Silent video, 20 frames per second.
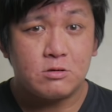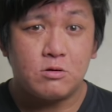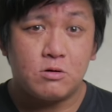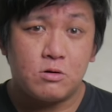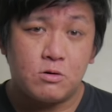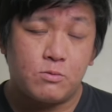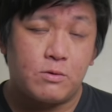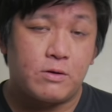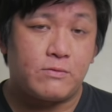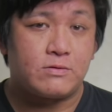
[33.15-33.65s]

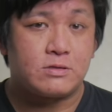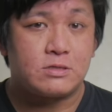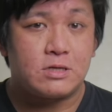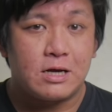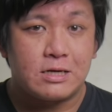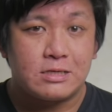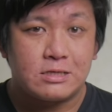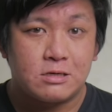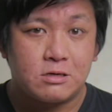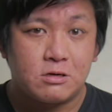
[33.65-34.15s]
or with a
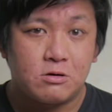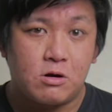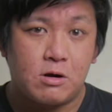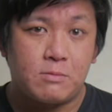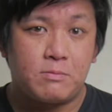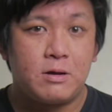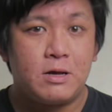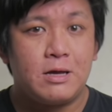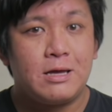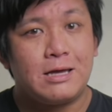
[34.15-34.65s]
slight
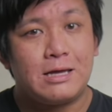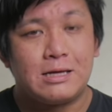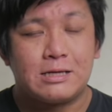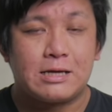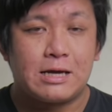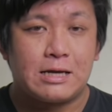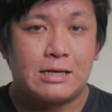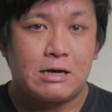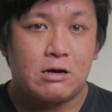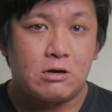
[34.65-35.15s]
crop it
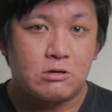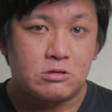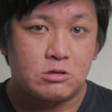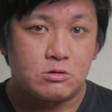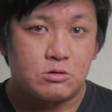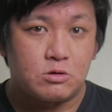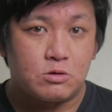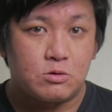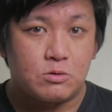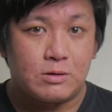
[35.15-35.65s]
can also
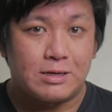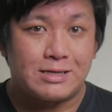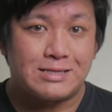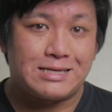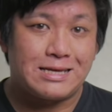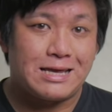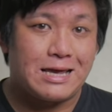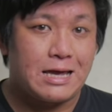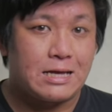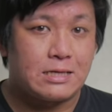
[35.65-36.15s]
do
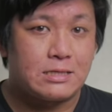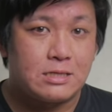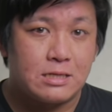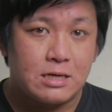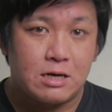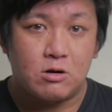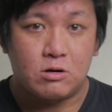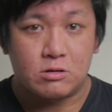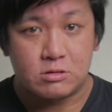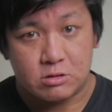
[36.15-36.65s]
it at
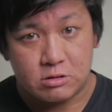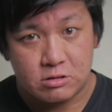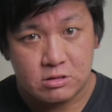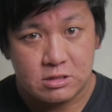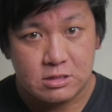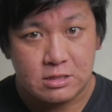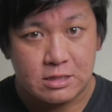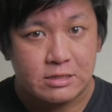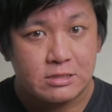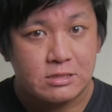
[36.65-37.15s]

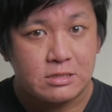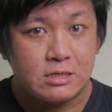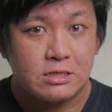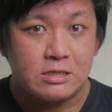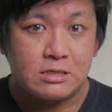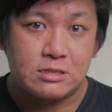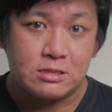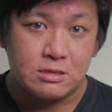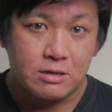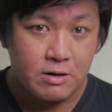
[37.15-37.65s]
160
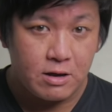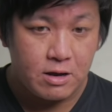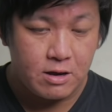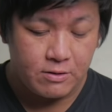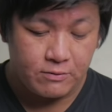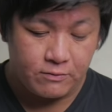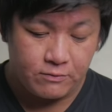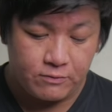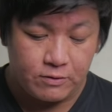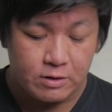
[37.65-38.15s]

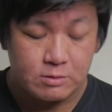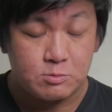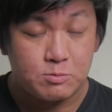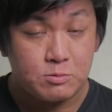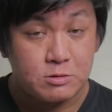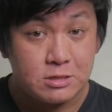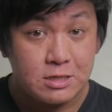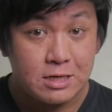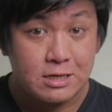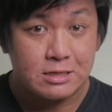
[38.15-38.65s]
frames
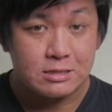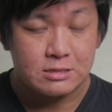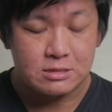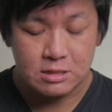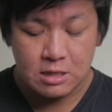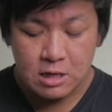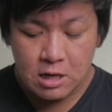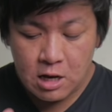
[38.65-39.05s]
per second.